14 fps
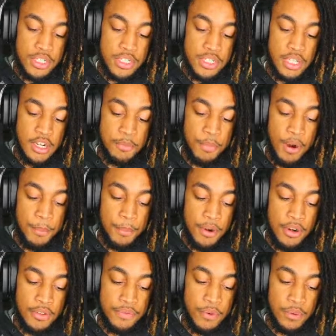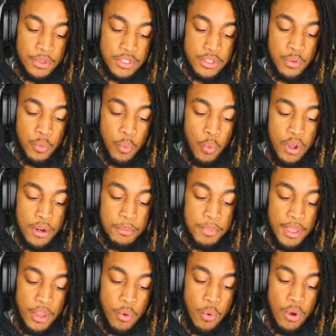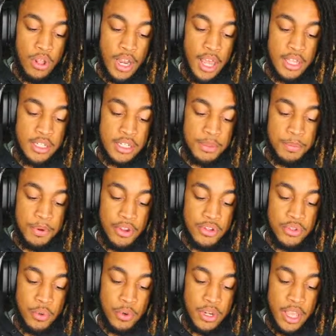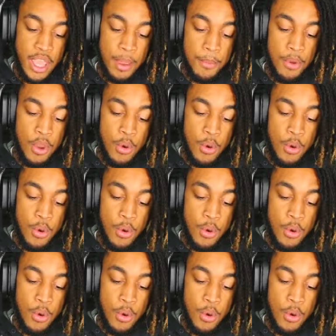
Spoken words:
Instead of primarily focused on one big online experience or game,